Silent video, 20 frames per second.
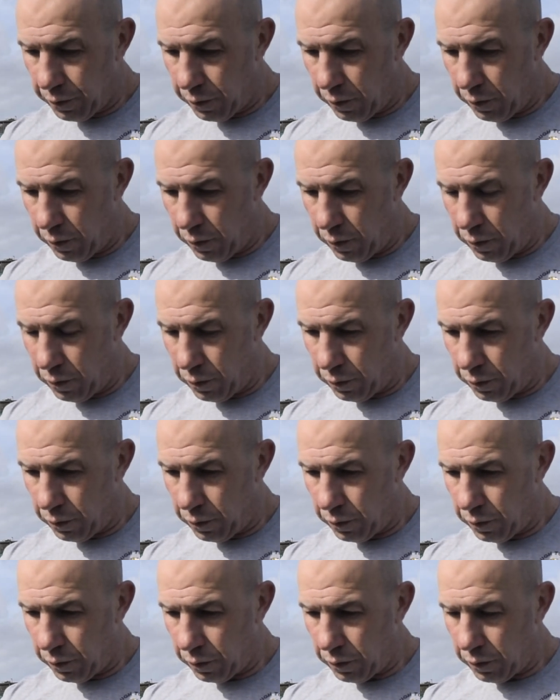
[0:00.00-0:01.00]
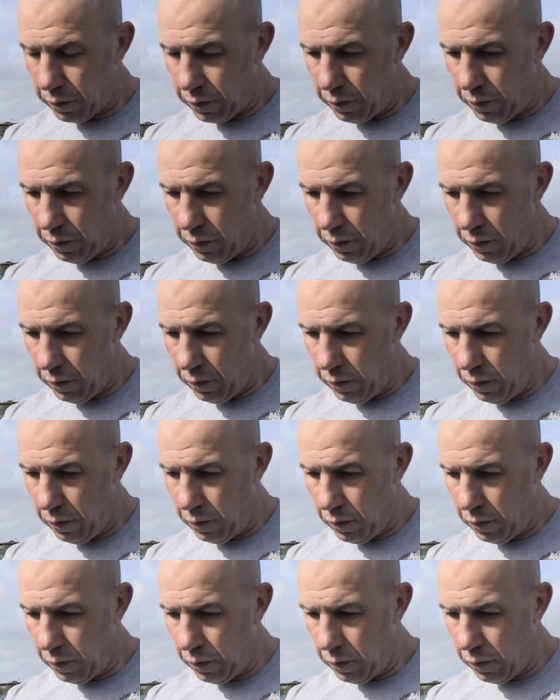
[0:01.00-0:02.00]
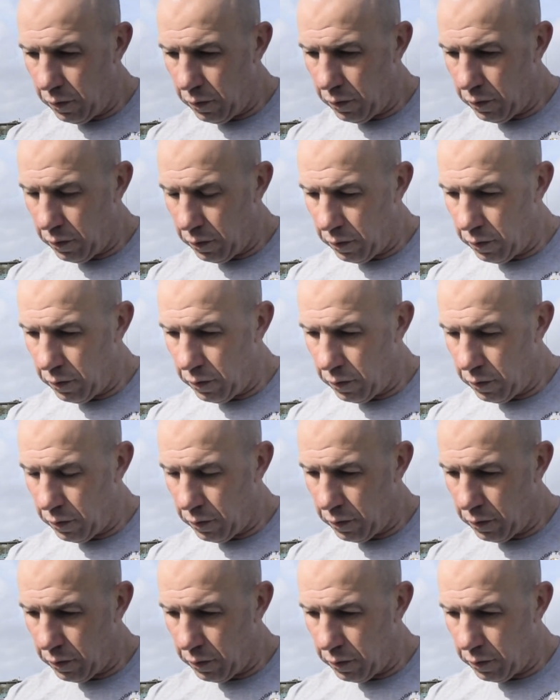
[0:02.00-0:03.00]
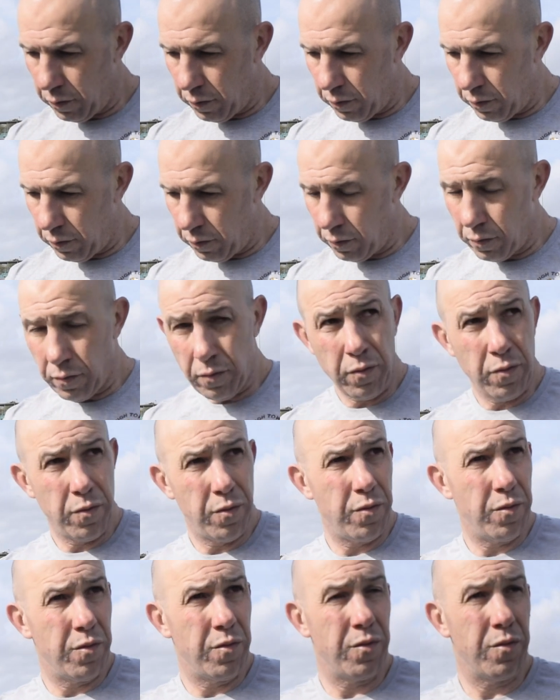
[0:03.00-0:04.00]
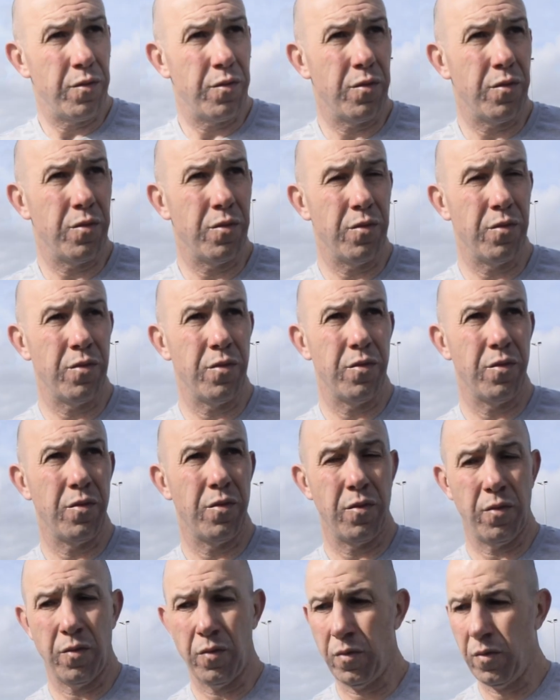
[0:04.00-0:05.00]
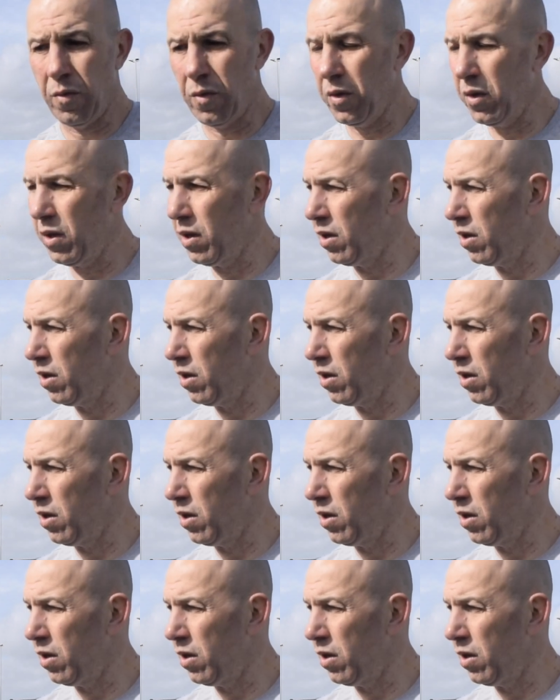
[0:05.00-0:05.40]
(silent)